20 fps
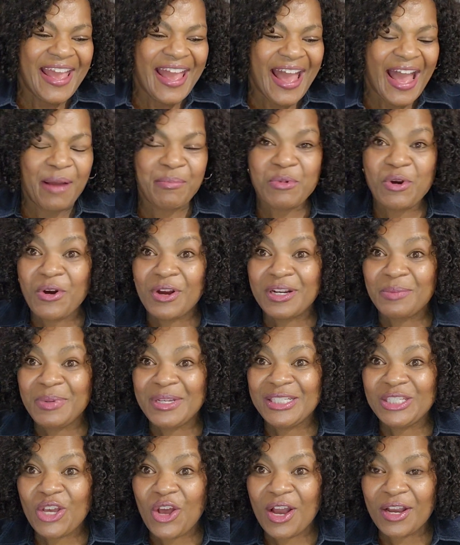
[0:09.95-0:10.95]
I'm going to be
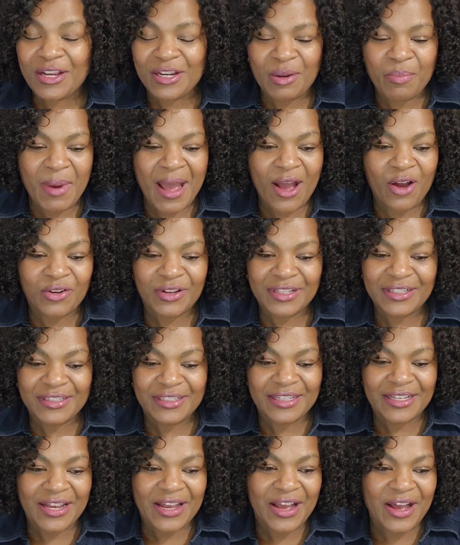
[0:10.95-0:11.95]
talking about
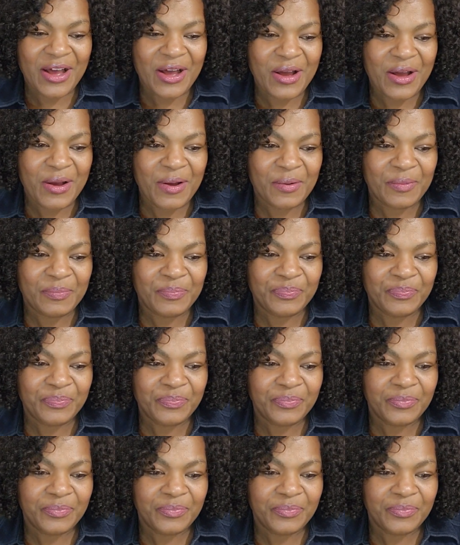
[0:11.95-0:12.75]
um,